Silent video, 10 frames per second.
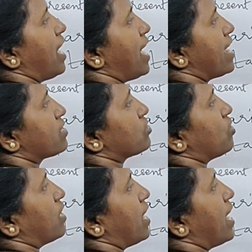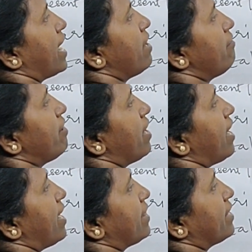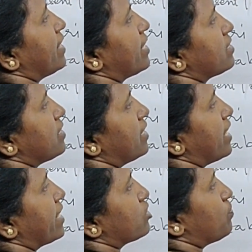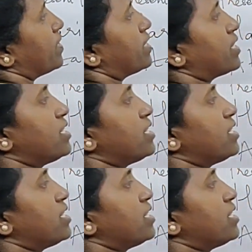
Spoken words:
Has or have. And the next attachment